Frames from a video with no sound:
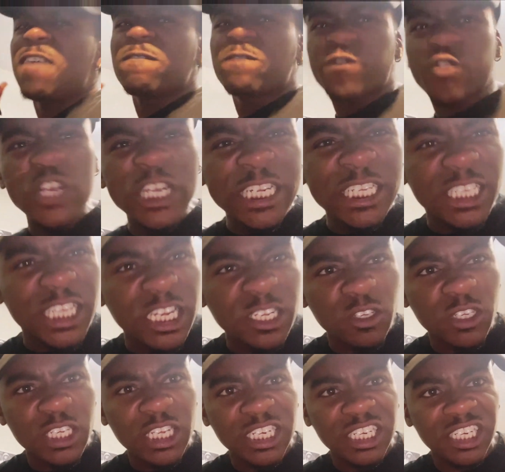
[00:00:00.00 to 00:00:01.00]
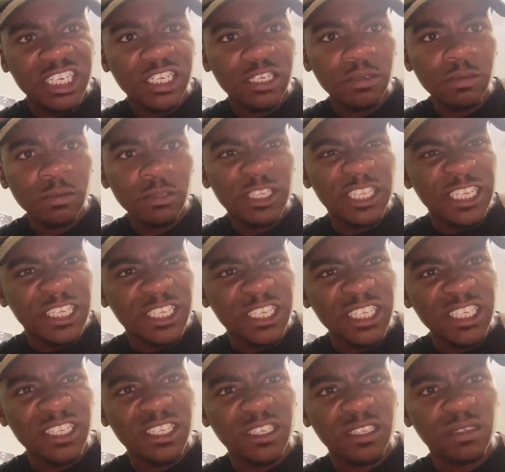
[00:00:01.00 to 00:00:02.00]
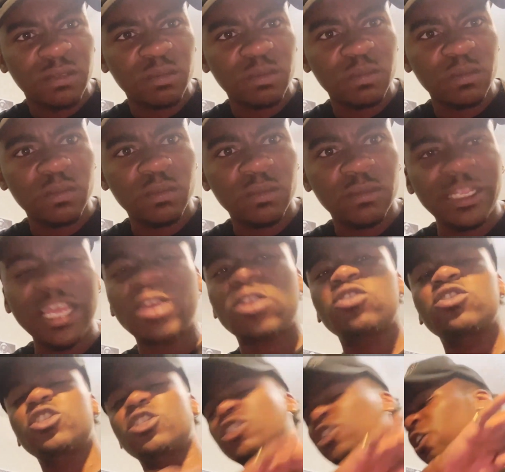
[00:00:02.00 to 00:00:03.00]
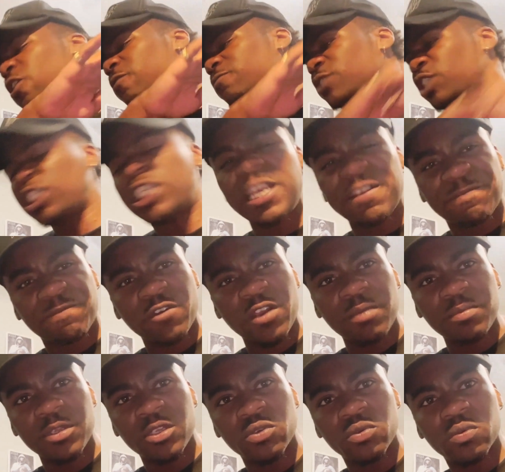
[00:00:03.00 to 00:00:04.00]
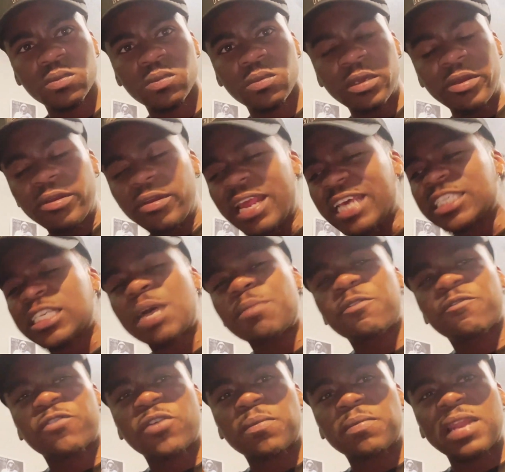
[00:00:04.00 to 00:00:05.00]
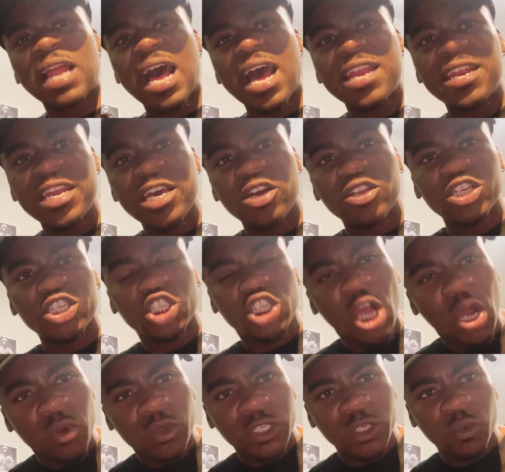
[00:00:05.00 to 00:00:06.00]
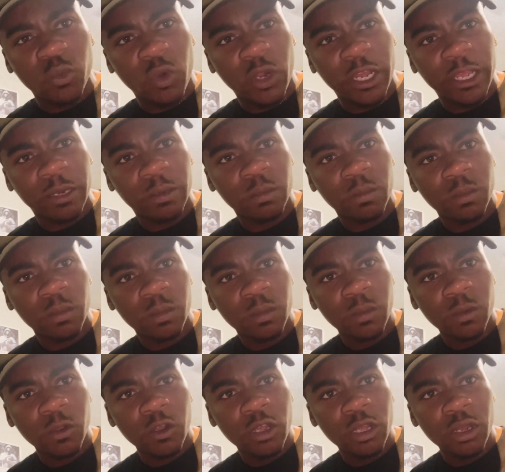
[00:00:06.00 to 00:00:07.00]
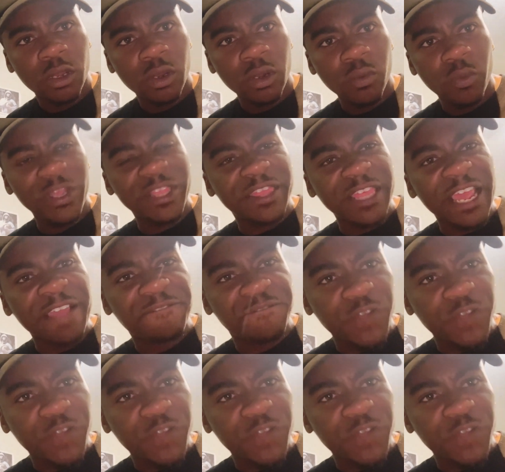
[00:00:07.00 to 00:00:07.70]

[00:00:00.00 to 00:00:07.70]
freeze outside this season. They don't deserve shit from you. And that's coming from Lionel, the chosen one. We think